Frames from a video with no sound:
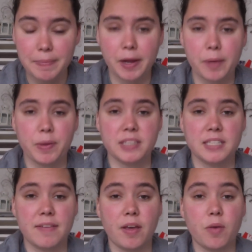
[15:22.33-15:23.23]
and I hope you guys
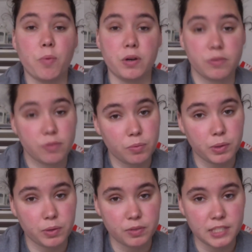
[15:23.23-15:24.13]
have a wonderful,
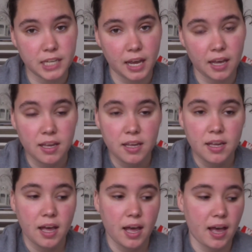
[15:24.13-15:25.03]
beautiful day.
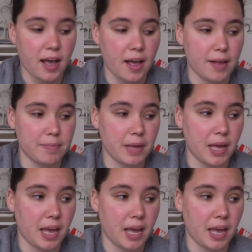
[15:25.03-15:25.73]
And